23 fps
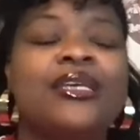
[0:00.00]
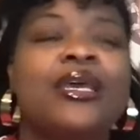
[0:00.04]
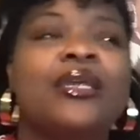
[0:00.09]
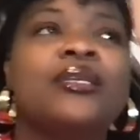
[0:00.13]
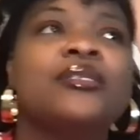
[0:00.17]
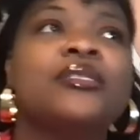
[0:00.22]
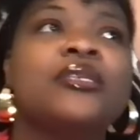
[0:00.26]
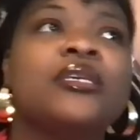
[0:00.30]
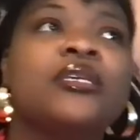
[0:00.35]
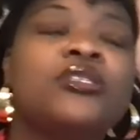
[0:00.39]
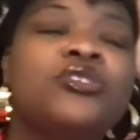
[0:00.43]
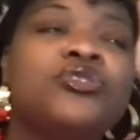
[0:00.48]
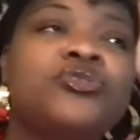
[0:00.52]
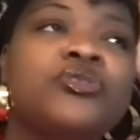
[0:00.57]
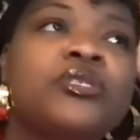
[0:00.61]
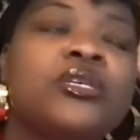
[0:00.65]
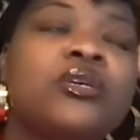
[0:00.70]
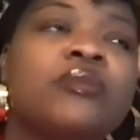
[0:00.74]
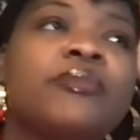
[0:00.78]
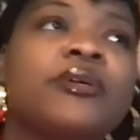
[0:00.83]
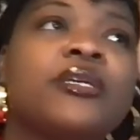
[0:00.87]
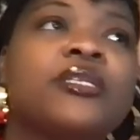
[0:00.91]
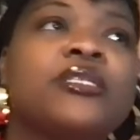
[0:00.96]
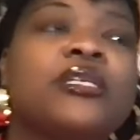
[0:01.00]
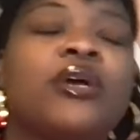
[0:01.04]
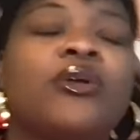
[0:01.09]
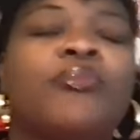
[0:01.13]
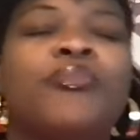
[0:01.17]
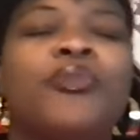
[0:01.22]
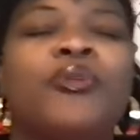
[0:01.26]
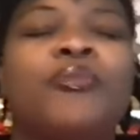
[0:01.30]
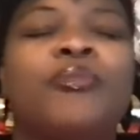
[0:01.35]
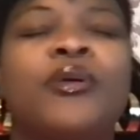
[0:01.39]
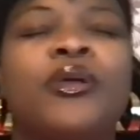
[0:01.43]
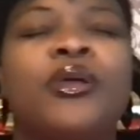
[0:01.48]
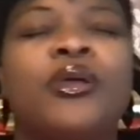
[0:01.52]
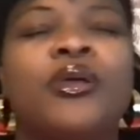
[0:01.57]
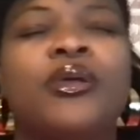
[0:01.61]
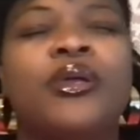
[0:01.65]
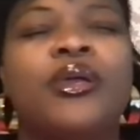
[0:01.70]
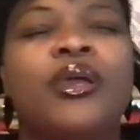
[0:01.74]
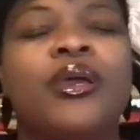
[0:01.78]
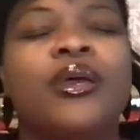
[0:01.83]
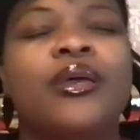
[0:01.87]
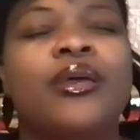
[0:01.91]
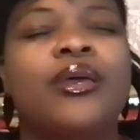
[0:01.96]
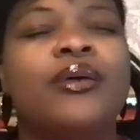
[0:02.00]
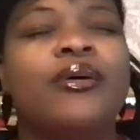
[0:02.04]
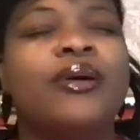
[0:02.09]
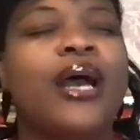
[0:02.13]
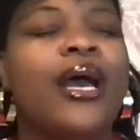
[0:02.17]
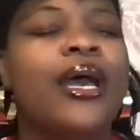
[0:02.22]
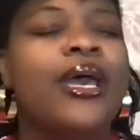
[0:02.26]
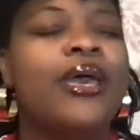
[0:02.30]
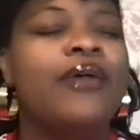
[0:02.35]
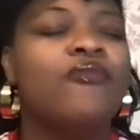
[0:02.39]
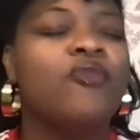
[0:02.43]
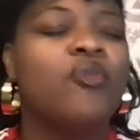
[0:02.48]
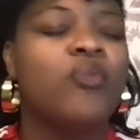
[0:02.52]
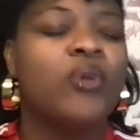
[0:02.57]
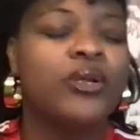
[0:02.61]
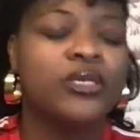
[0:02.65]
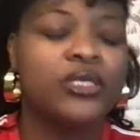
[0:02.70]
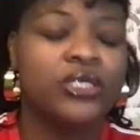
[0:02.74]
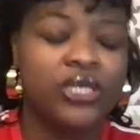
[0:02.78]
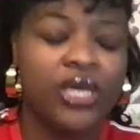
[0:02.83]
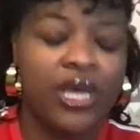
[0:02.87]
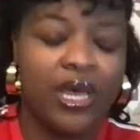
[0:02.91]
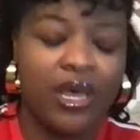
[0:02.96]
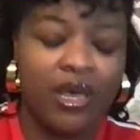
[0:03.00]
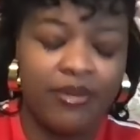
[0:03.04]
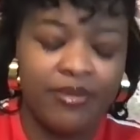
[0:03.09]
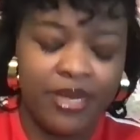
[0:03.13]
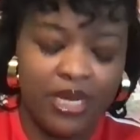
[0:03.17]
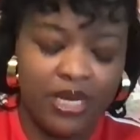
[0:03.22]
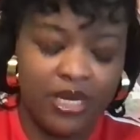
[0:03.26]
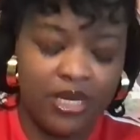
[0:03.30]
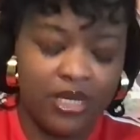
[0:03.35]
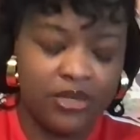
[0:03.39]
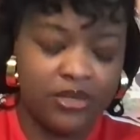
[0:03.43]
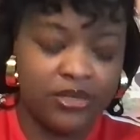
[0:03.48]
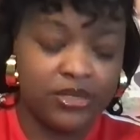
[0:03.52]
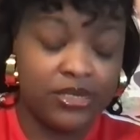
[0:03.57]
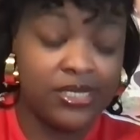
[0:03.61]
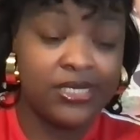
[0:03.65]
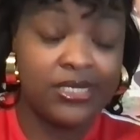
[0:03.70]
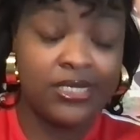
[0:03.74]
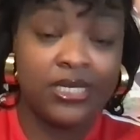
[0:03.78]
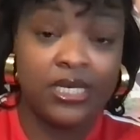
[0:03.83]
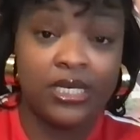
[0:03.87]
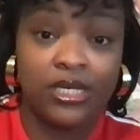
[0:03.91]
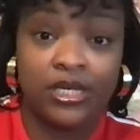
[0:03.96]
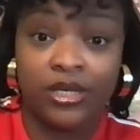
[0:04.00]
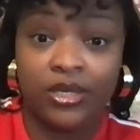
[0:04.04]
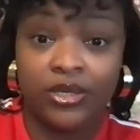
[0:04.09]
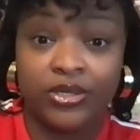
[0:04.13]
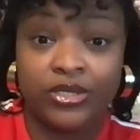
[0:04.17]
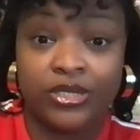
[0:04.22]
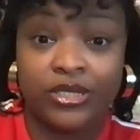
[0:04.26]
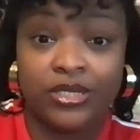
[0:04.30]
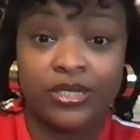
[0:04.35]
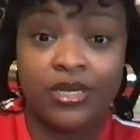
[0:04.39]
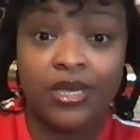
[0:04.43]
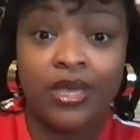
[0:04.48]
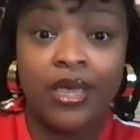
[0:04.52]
And it's interesting because I remember, you know, I haven't worked a job in 16 years.